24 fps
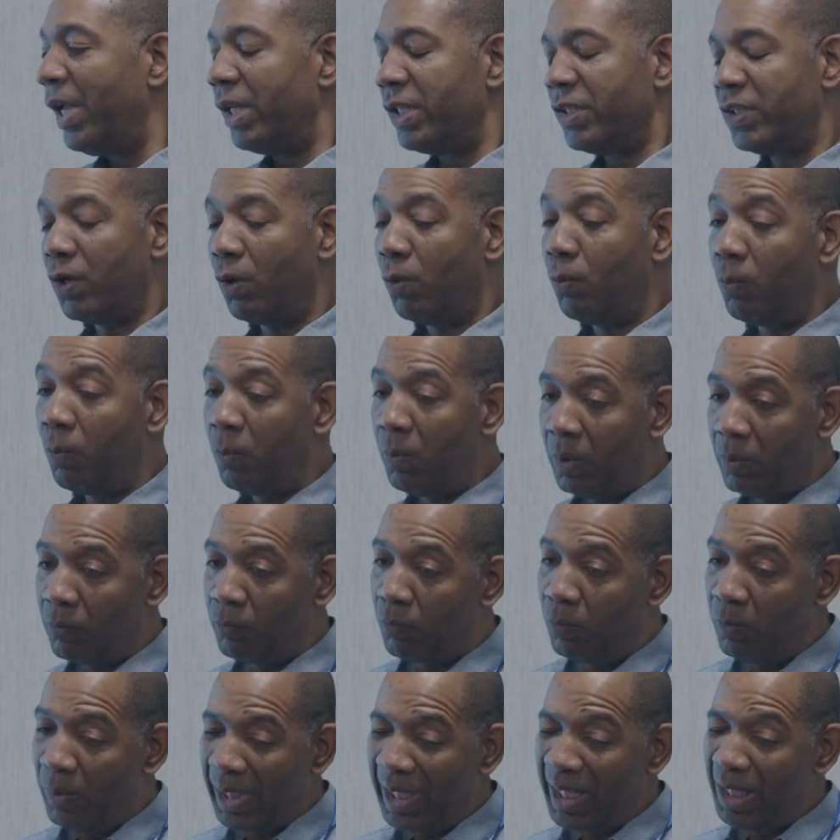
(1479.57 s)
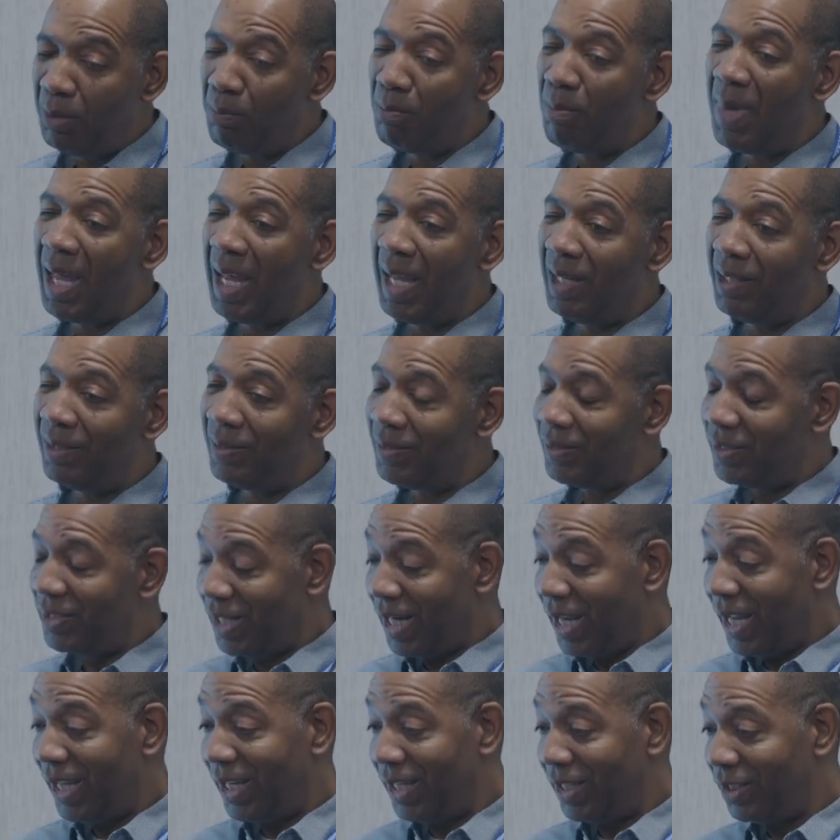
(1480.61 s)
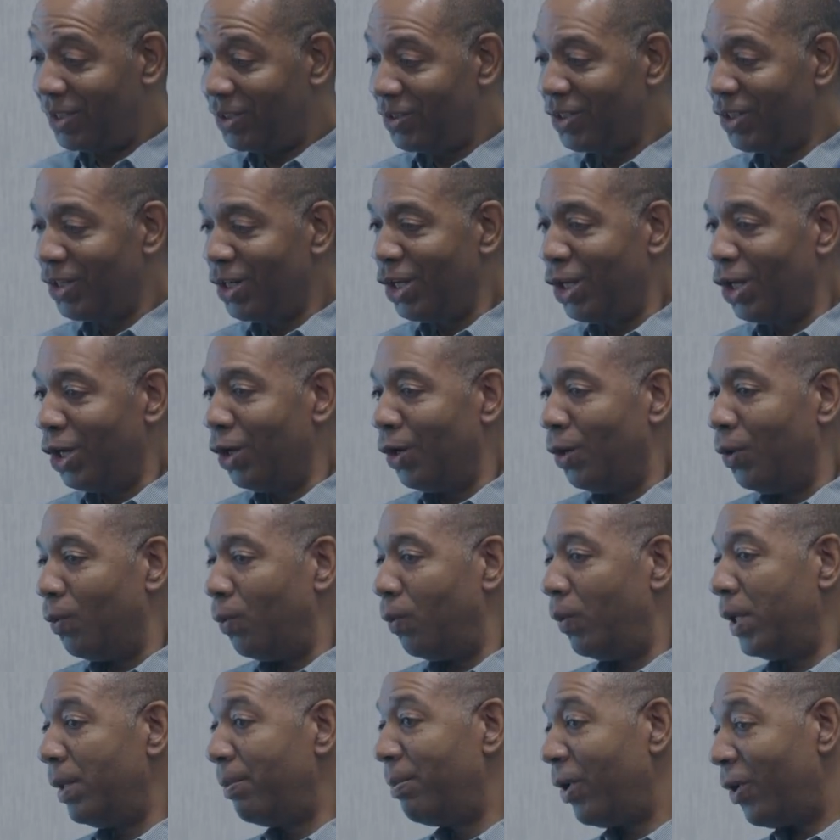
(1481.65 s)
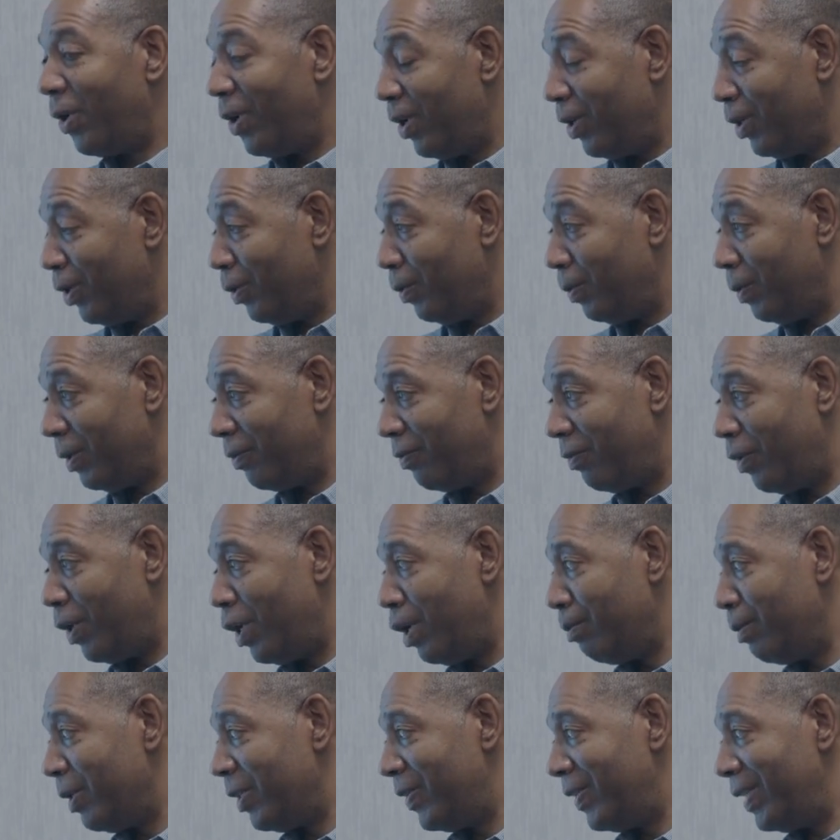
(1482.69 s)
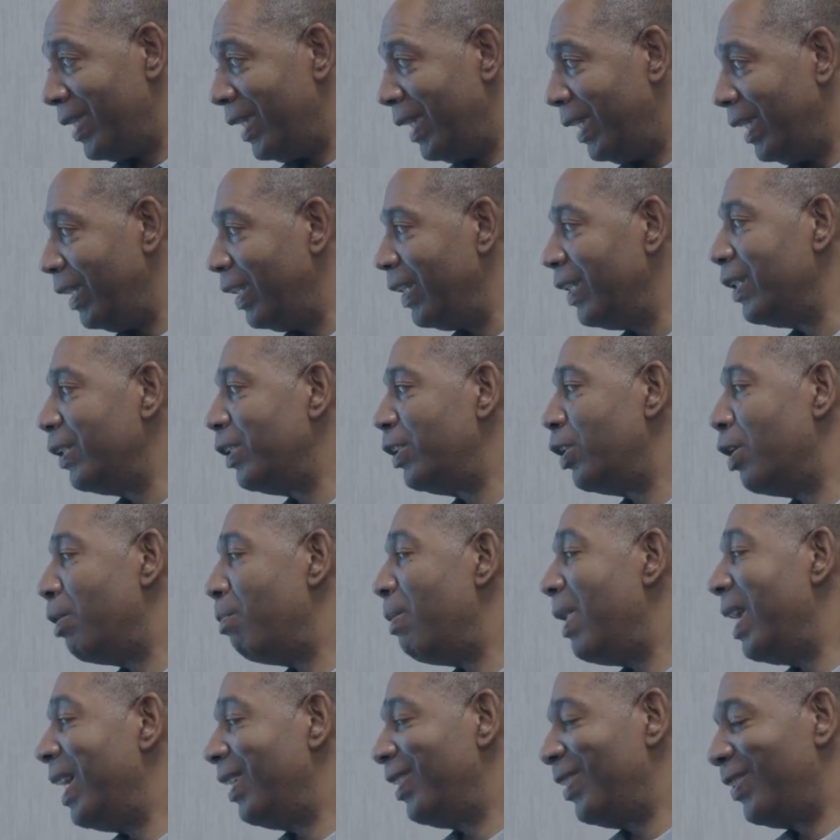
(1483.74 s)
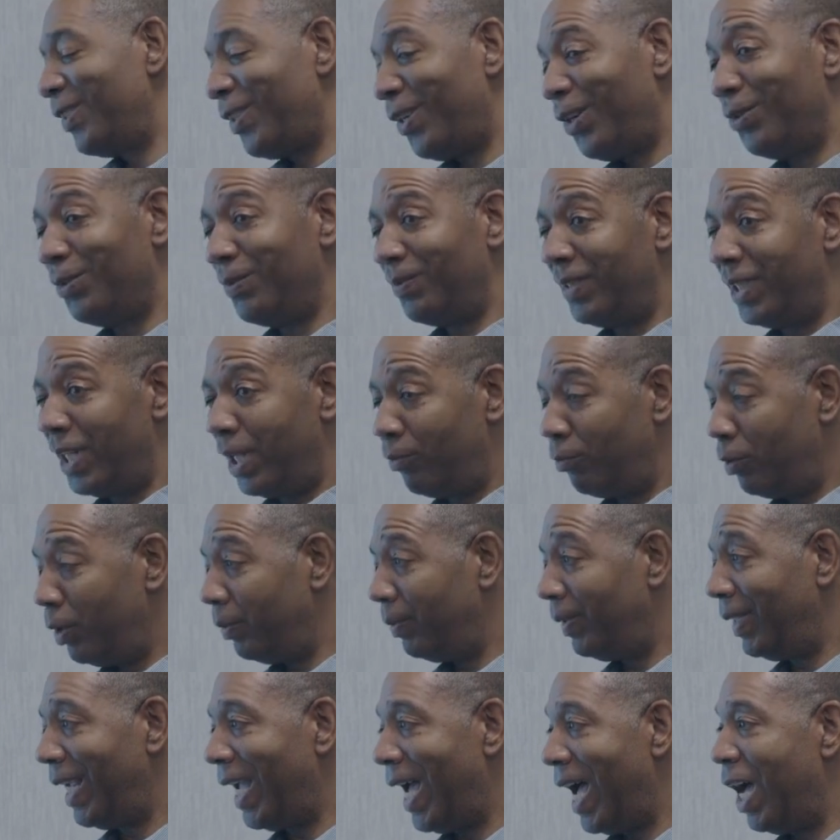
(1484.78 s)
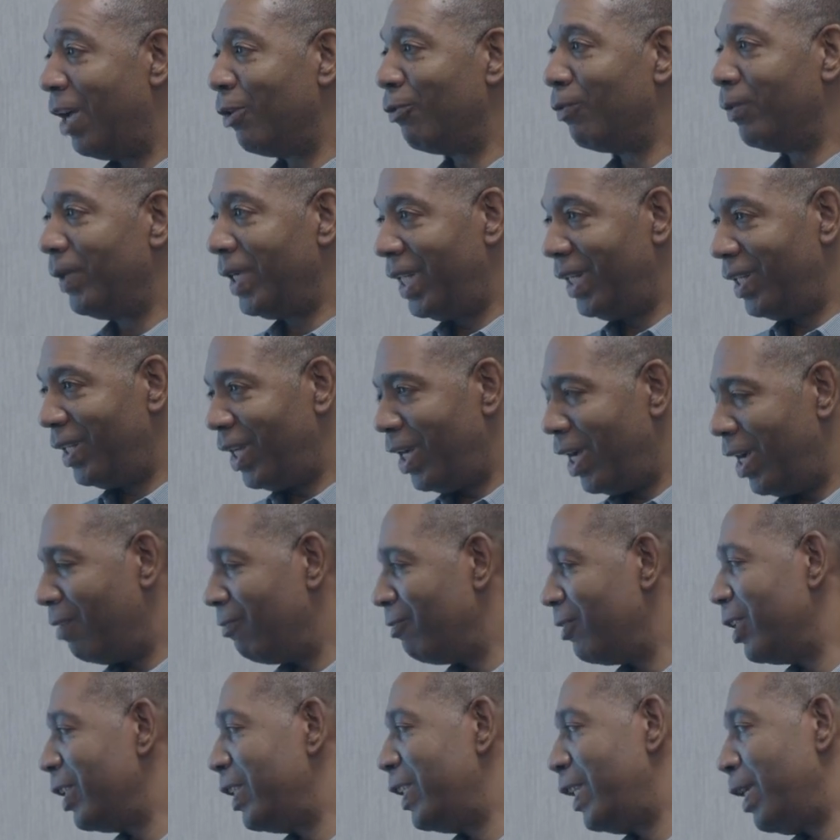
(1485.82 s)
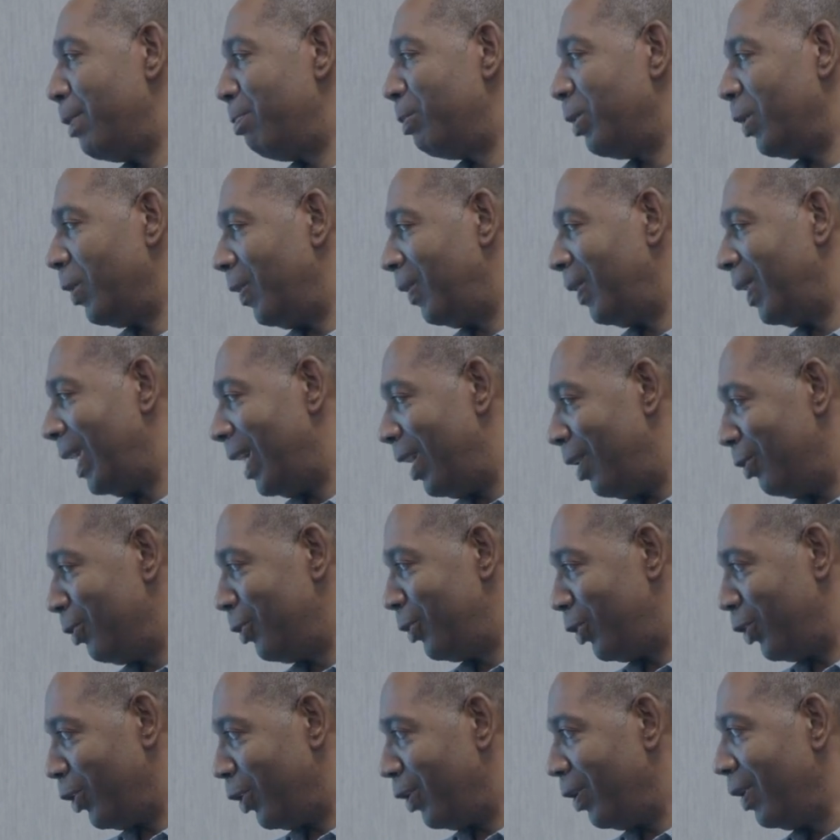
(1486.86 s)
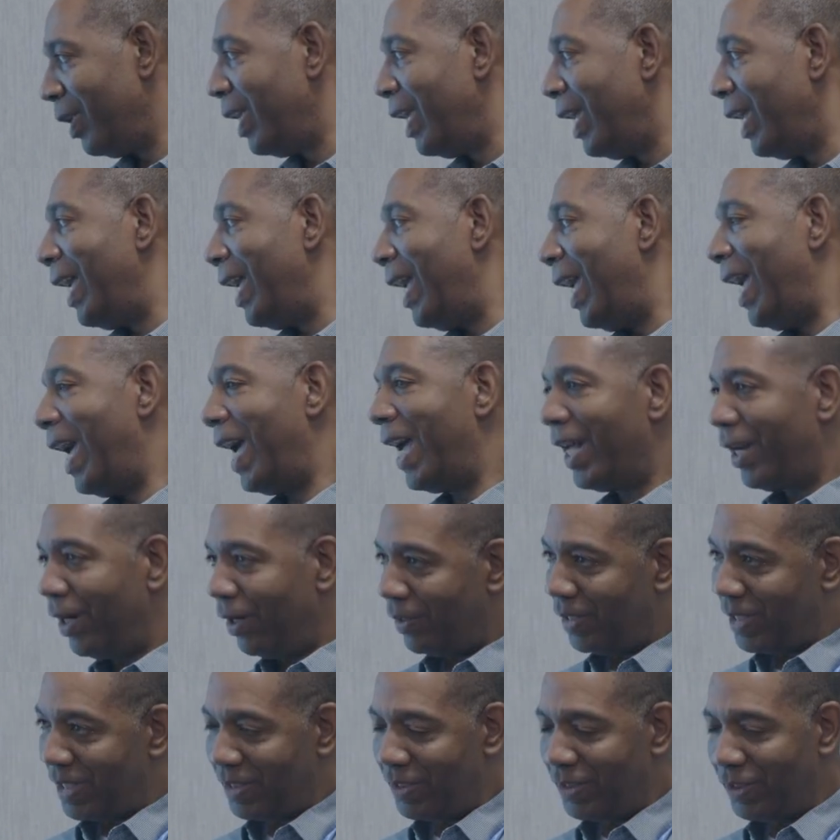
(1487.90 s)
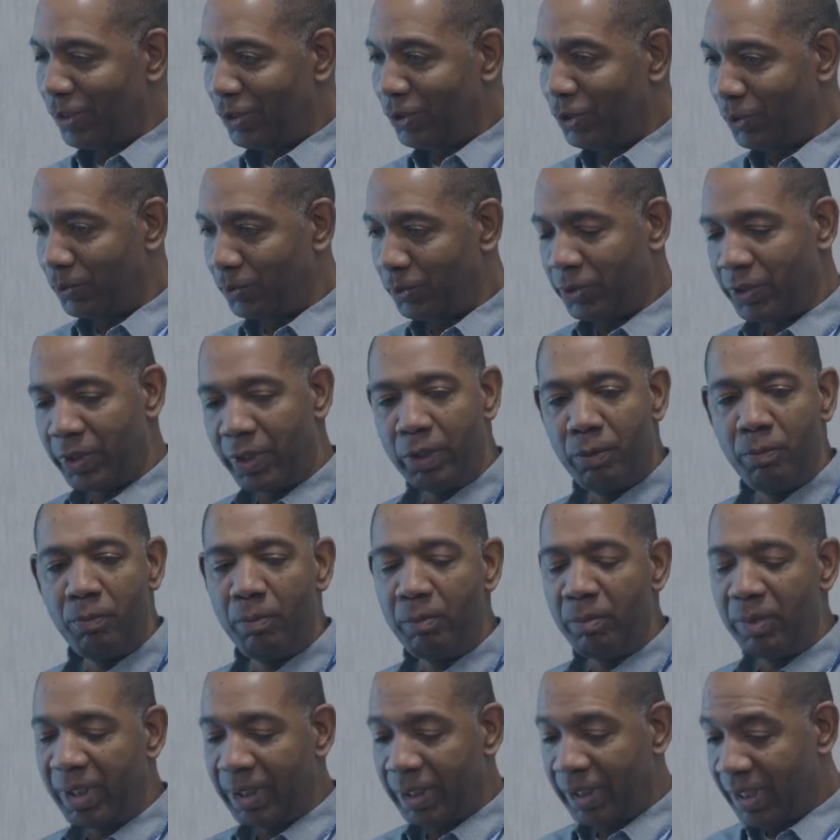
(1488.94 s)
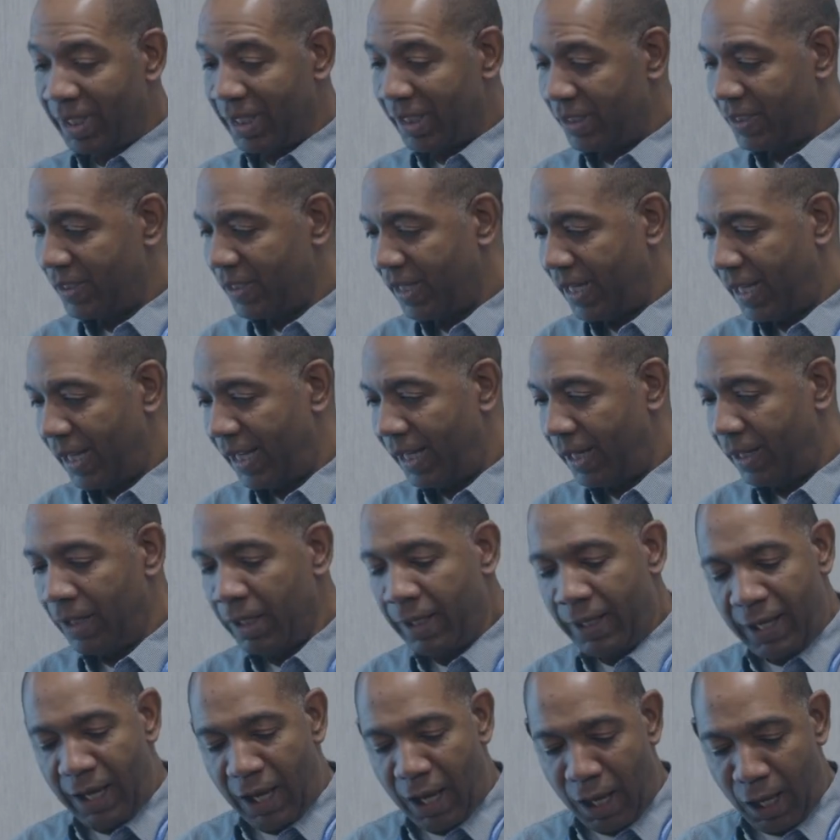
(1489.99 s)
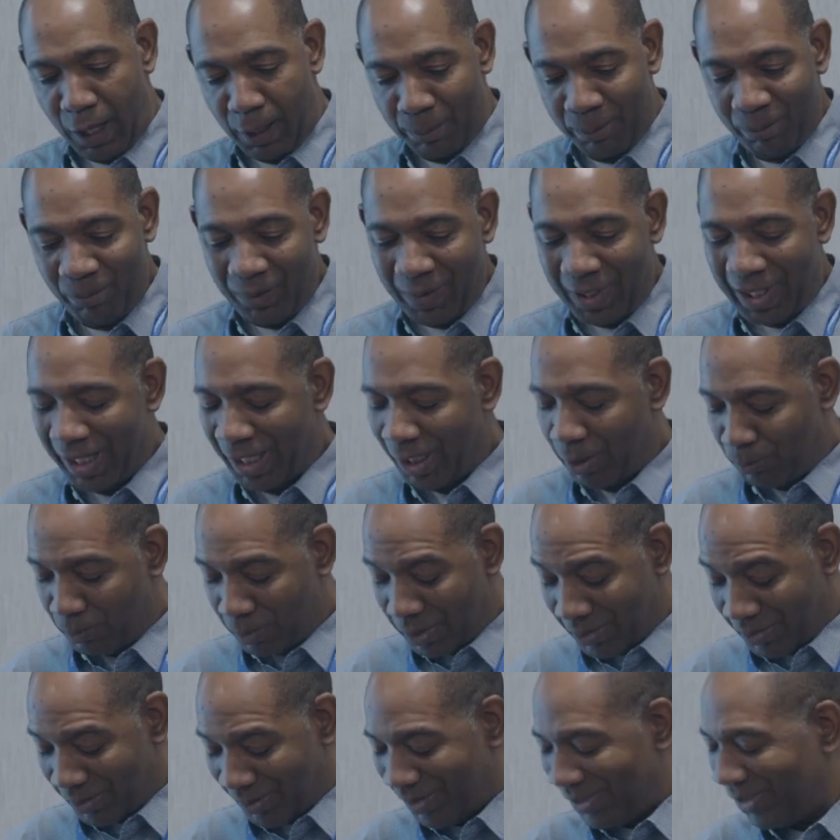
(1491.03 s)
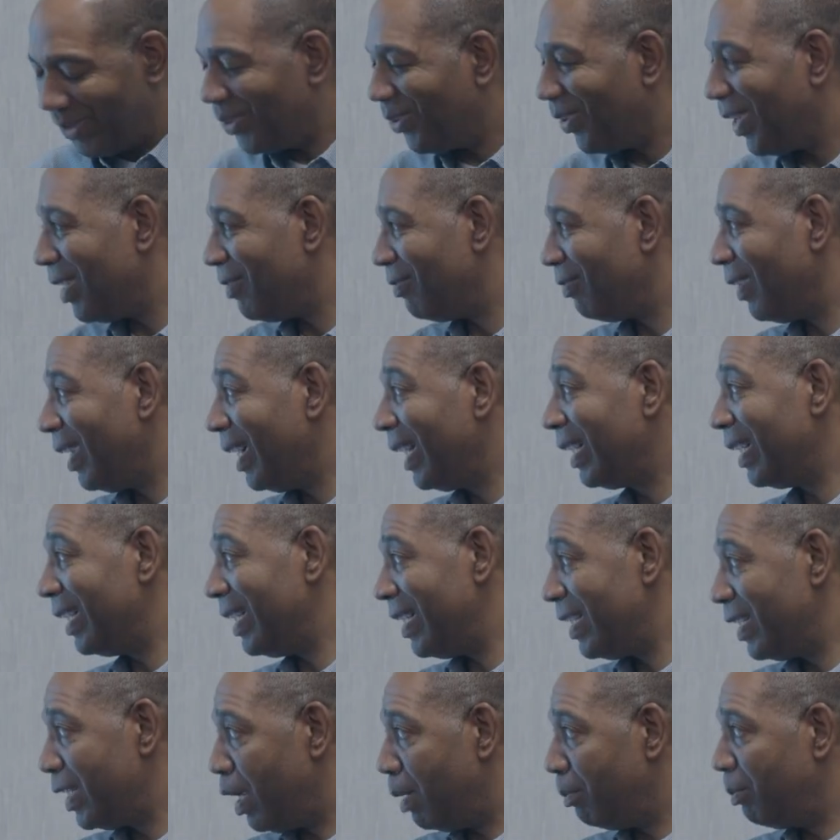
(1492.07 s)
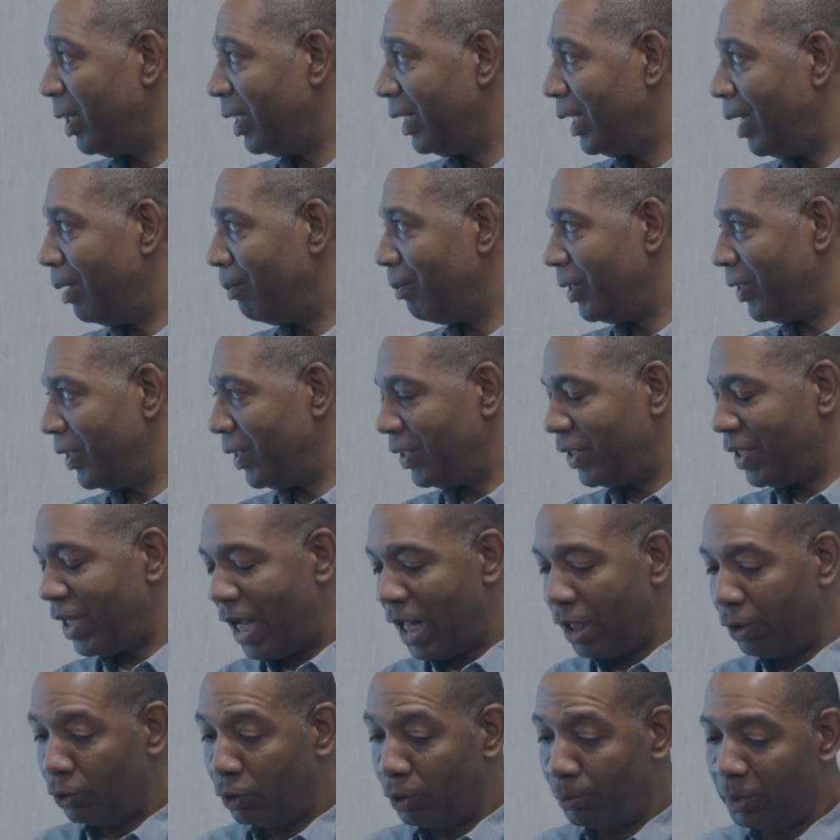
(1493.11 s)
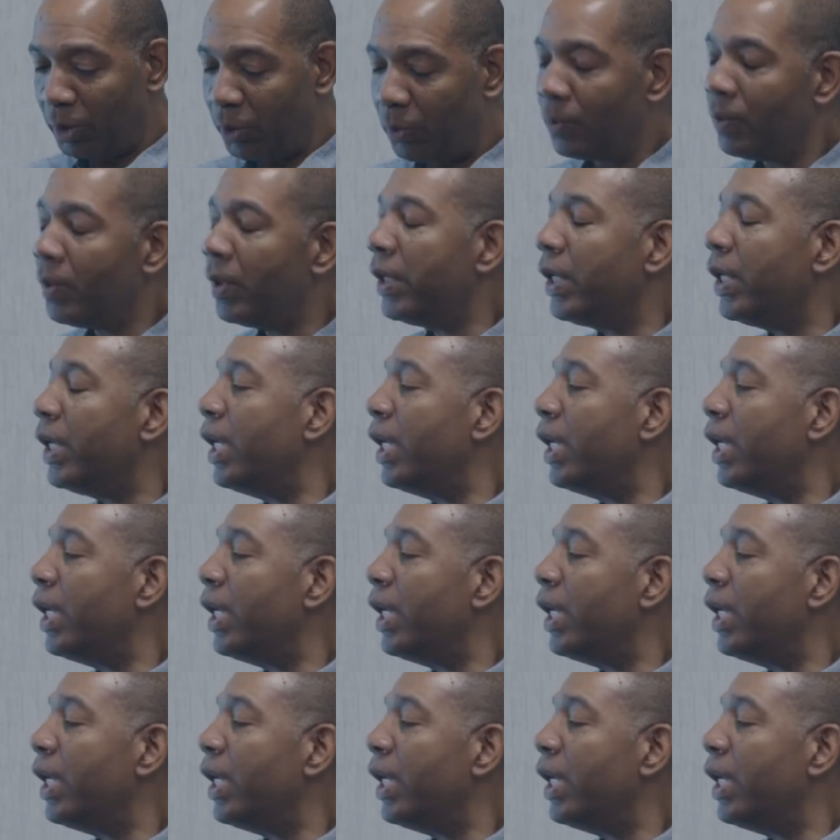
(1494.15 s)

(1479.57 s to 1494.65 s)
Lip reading: So when we made the change, we partnered with pharmacy to make certain that we got rid of the Cipro culture at our institution because it was, quite frankly, something that was intolerable.